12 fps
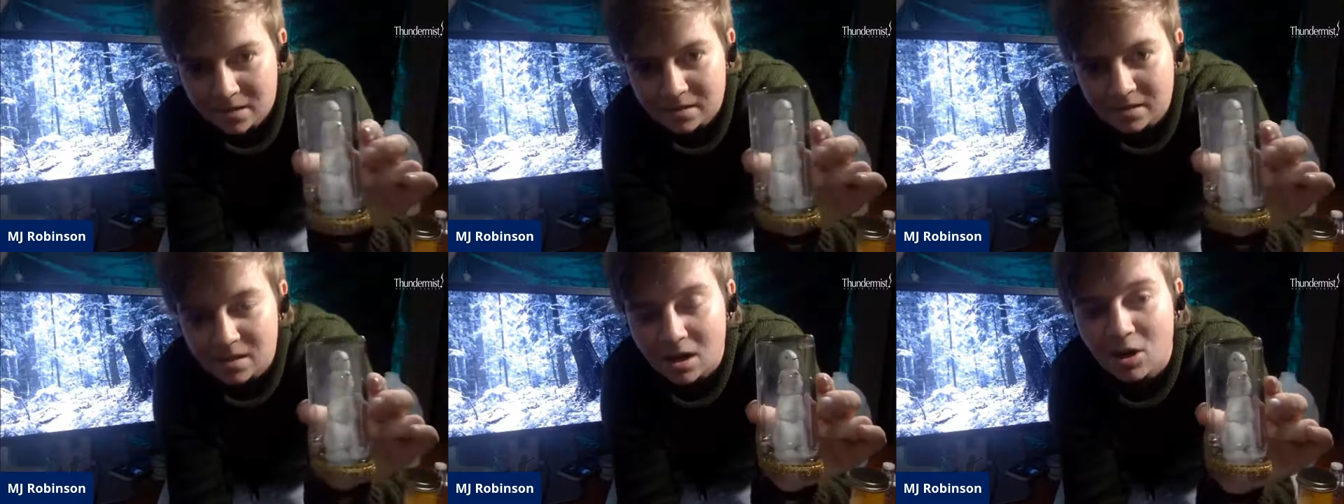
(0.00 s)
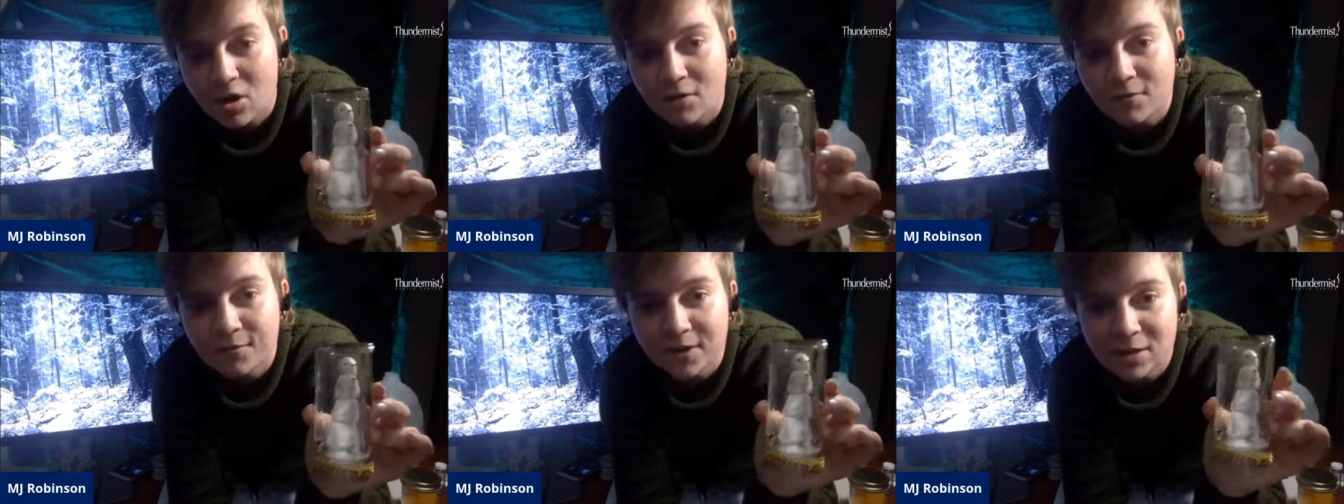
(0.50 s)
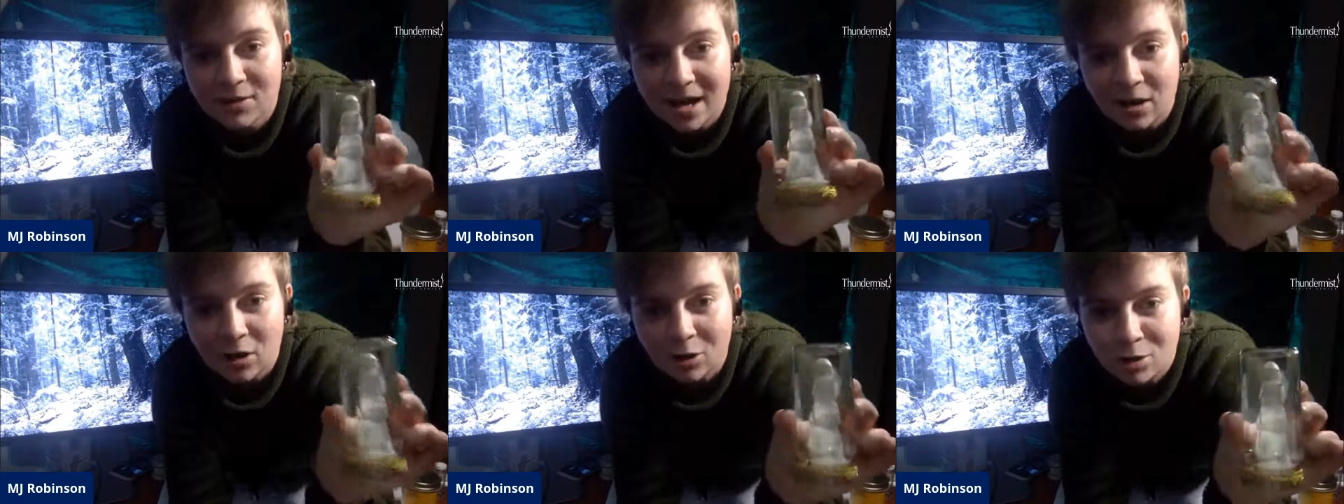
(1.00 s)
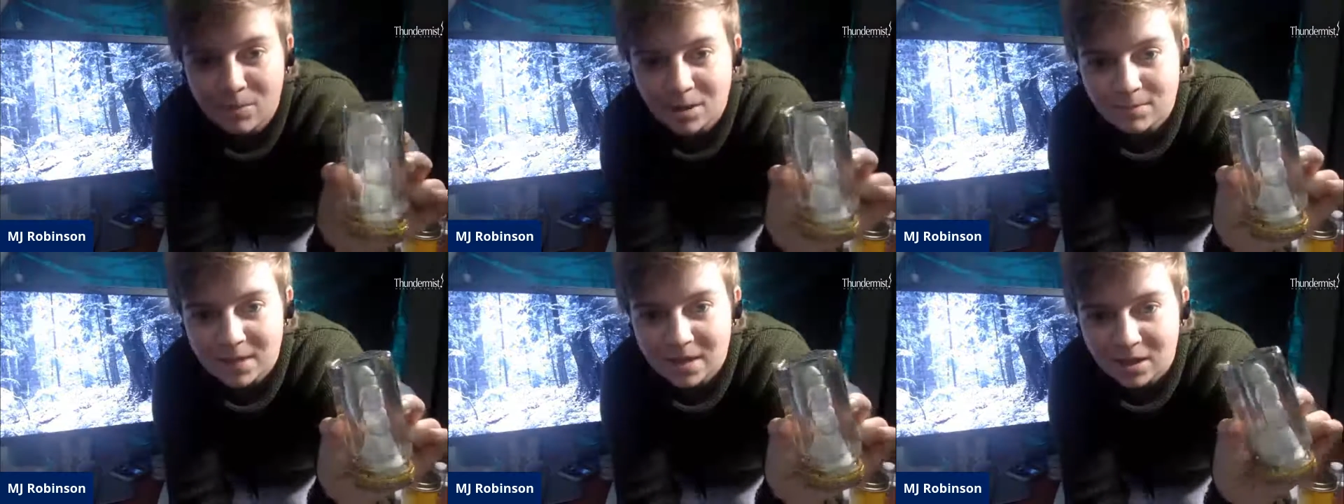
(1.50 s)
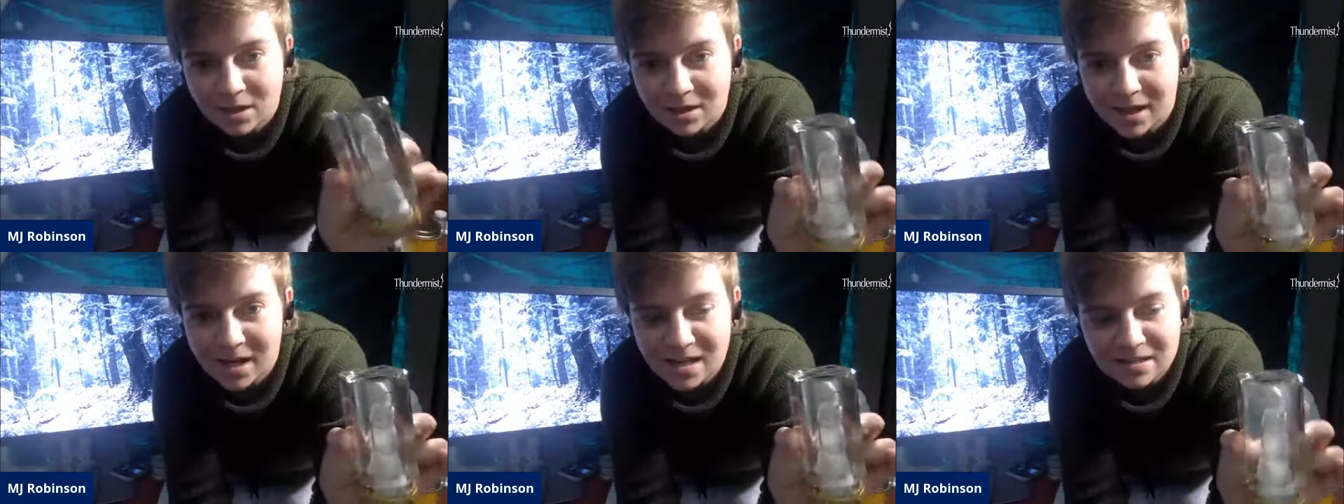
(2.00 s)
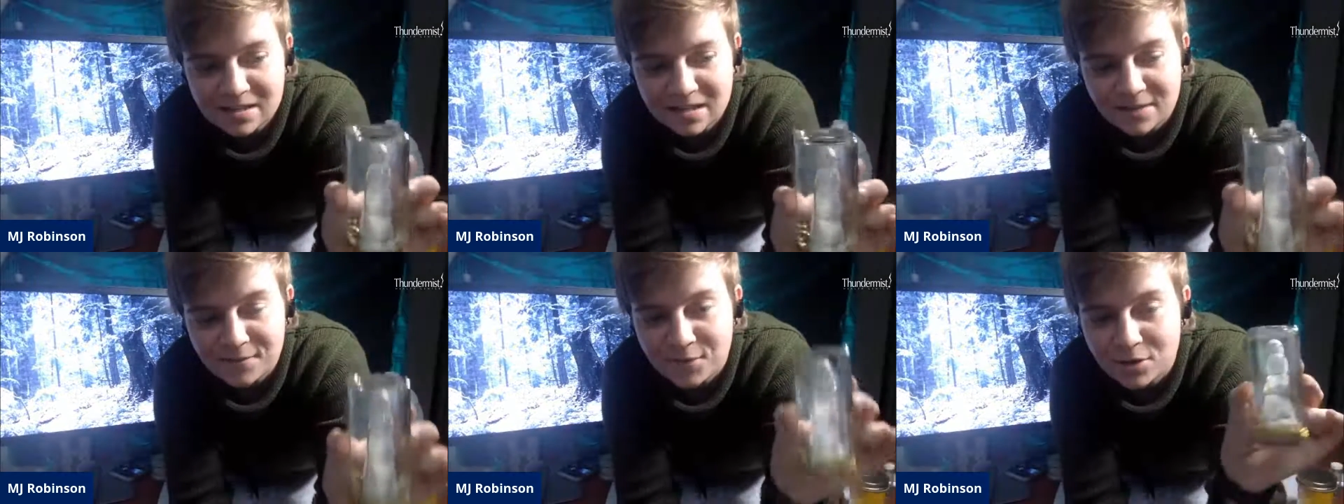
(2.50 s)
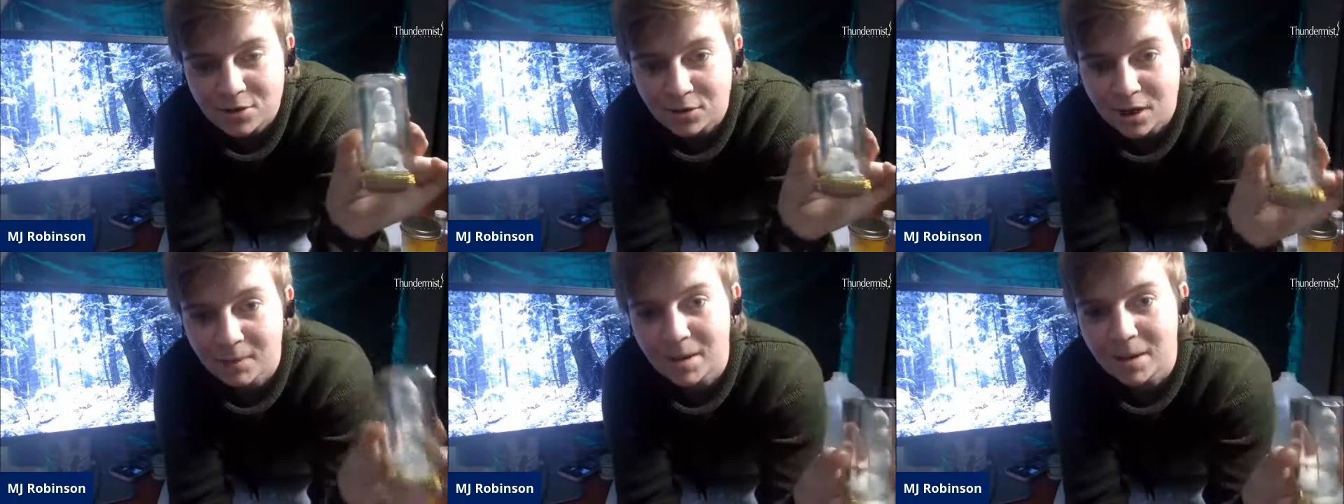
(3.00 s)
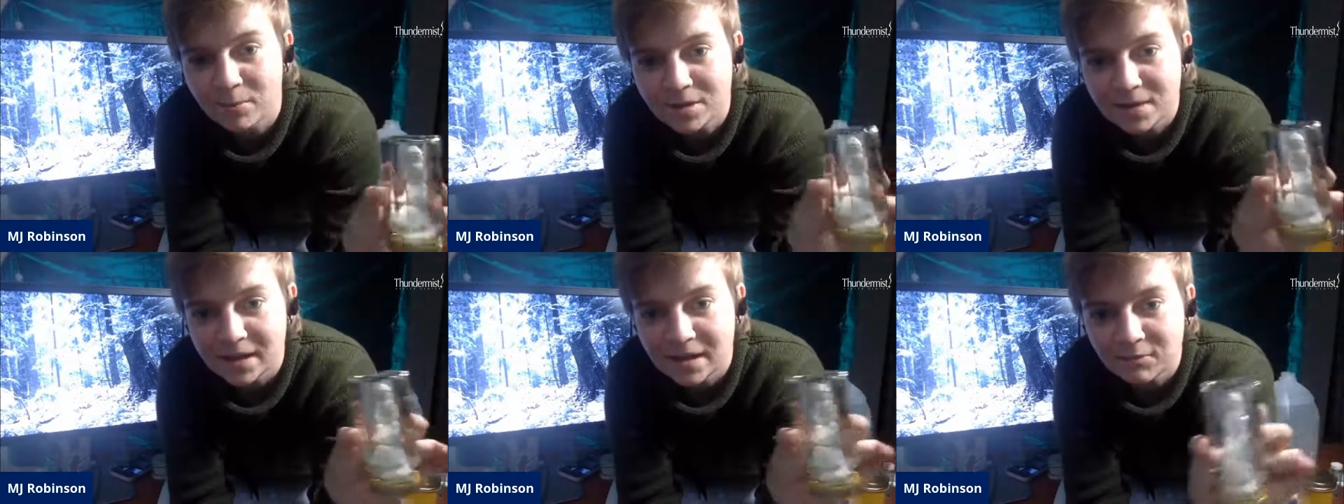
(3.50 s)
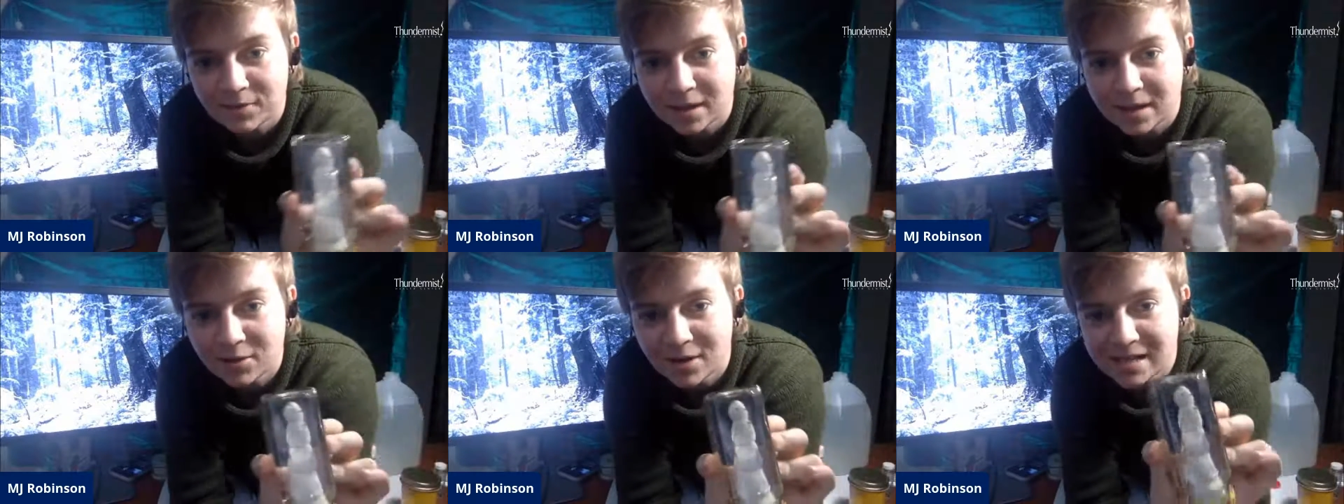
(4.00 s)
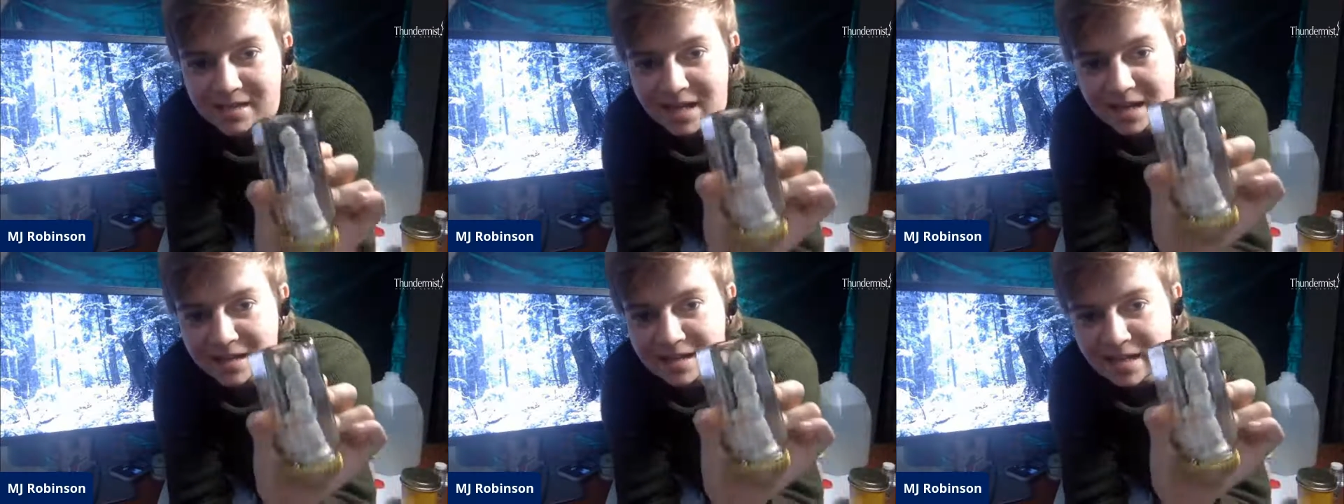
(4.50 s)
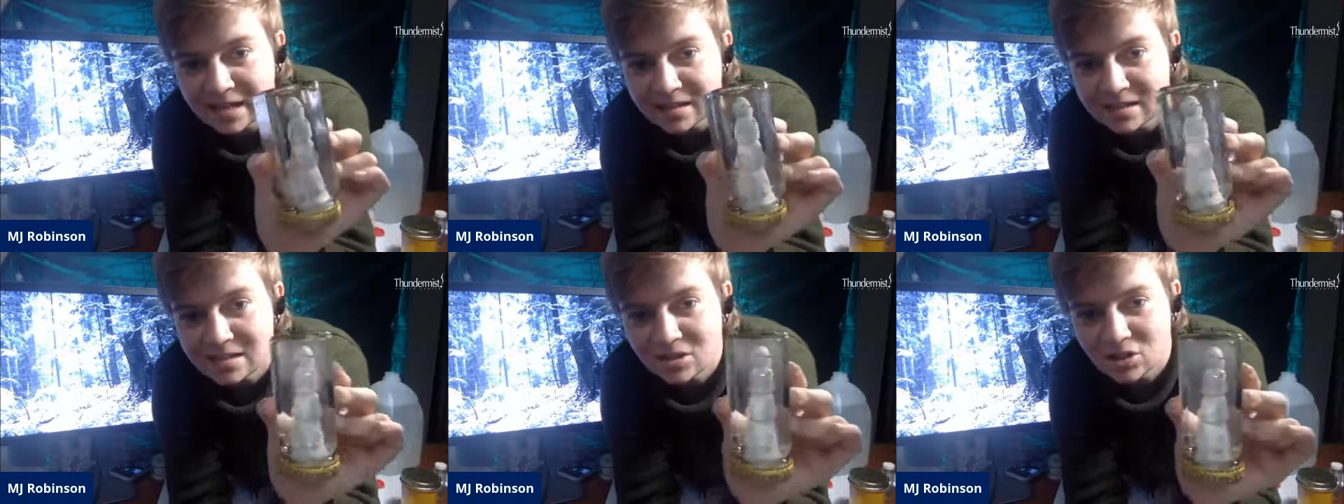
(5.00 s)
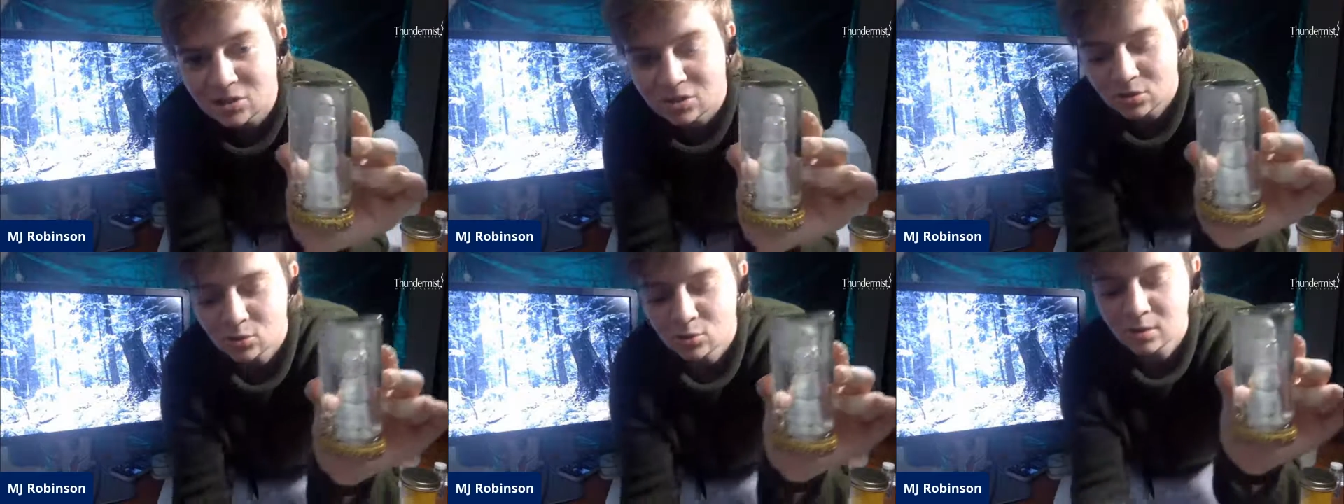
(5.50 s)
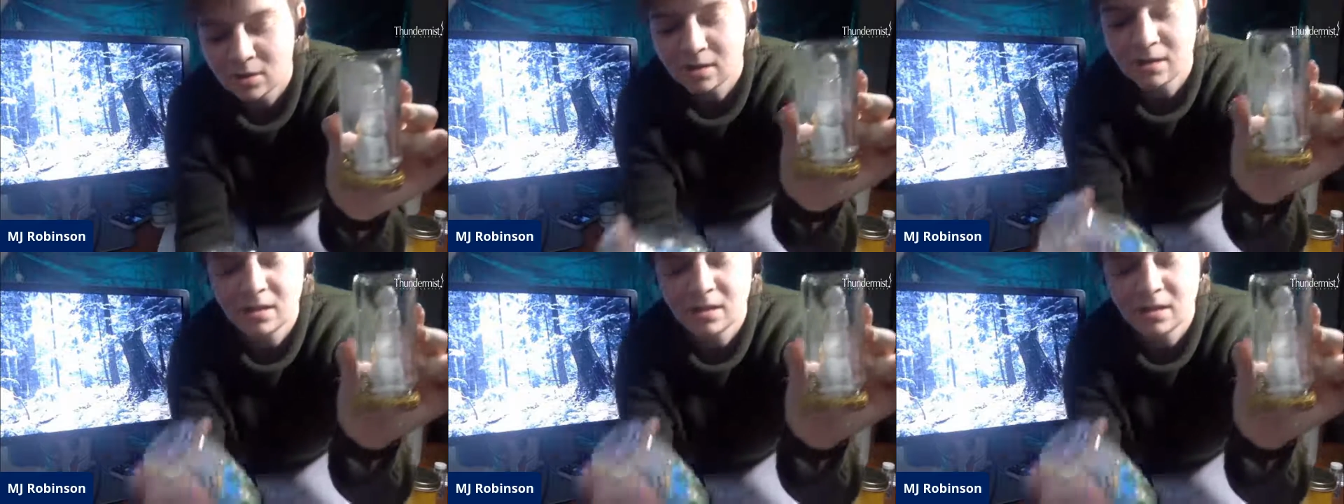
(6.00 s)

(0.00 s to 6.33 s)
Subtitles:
So for you at home, I'll be curious if you come up with any really great techniques to